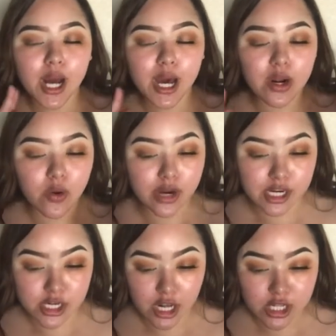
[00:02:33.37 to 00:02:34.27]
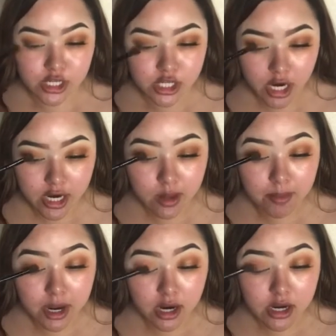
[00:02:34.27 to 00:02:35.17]
kind of orange, not too dark,
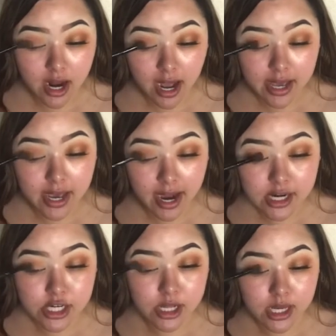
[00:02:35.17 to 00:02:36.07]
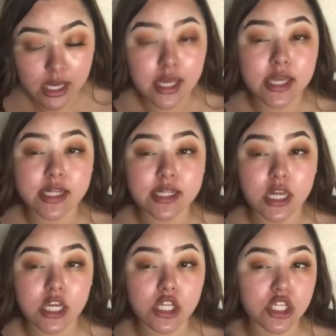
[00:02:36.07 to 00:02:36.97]
but on your eye it actually is
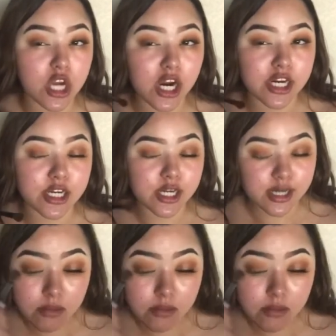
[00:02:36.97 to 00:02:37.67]
dark.